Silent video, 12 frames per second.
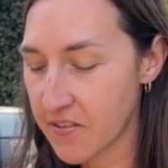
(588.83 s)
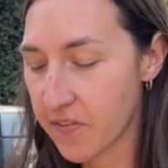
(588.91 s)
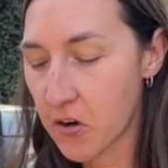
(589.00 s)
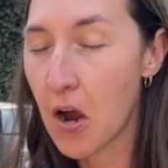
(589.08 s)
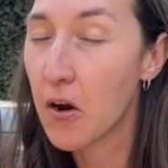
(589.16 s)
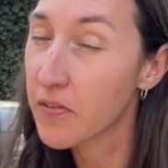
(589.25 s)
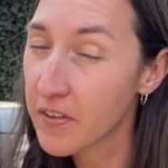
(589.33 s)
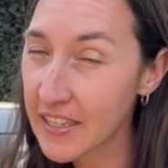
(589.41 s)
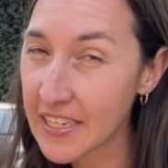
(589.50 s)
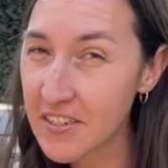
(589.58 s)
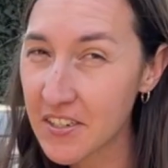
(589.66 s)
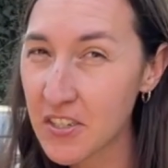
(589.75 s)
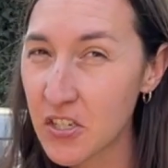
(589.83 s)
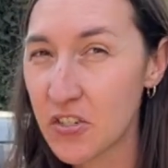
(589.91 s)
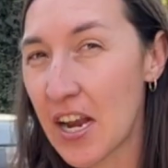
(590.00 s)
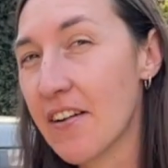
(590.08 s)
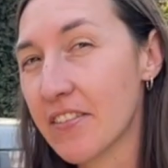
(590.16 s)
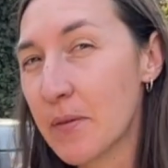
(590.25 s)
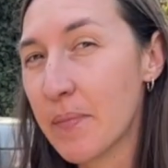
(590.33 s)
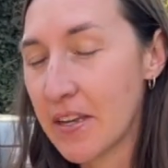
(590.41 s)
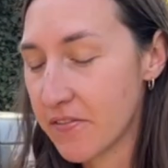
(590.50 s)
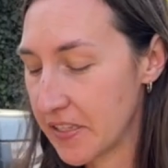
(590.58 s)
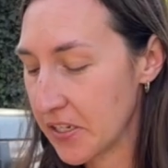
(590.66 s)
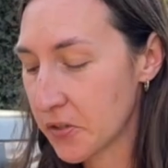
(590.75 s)
For overlanders traveling by
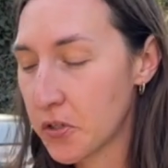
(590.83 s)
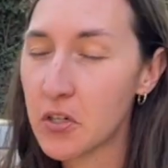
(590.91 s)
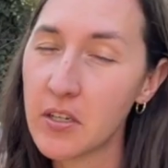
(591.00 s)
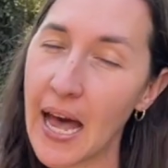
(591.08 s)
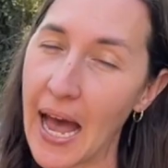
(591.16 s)
vehicle,